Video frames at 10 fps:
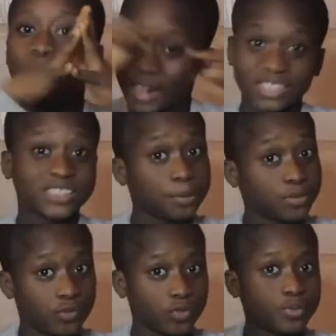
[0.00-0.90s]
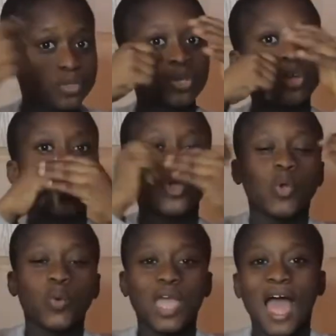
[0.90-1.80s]
what are the types of loops?
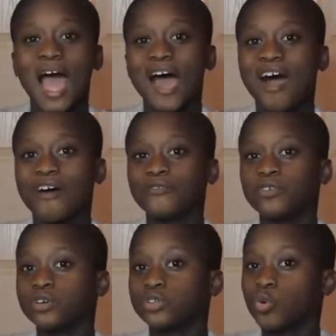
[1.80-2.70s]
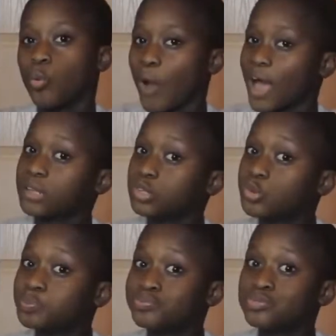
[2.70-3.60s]
We have the while
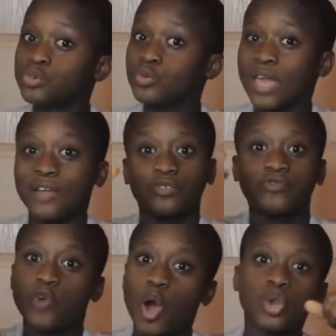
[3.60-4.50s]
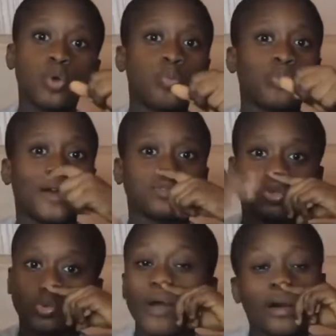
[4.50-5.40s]
loop, we have the for loop, we have the
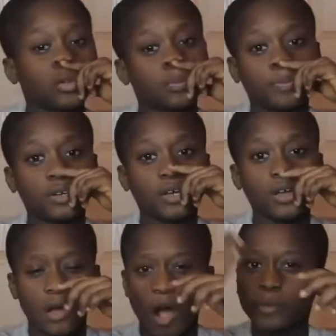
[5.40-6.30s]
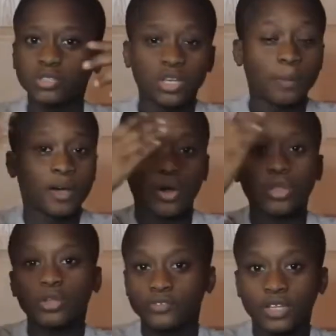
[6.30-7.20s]
do while loop. I'll be talking about
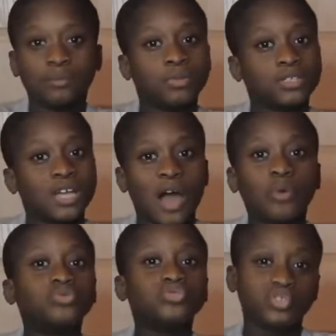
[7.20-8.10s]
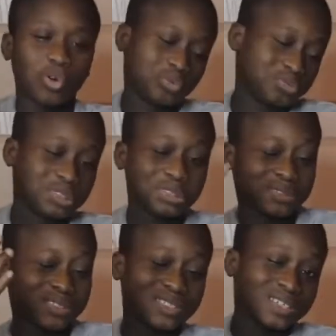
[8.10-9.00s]
all of them, but I will go
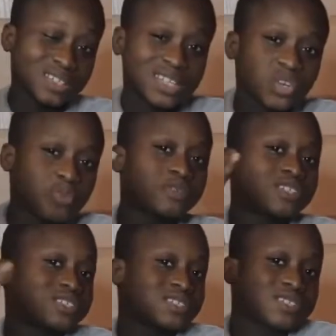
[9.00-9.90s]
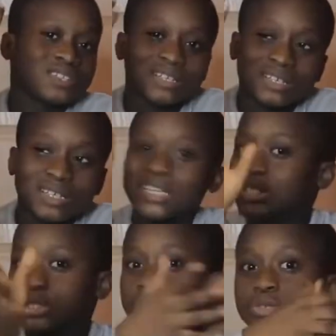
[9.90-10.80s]
a little bit
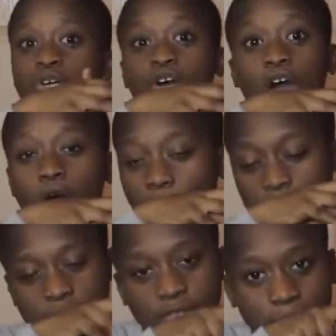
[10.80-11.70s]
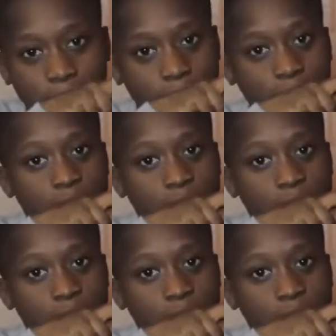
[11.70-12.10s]
into all of them.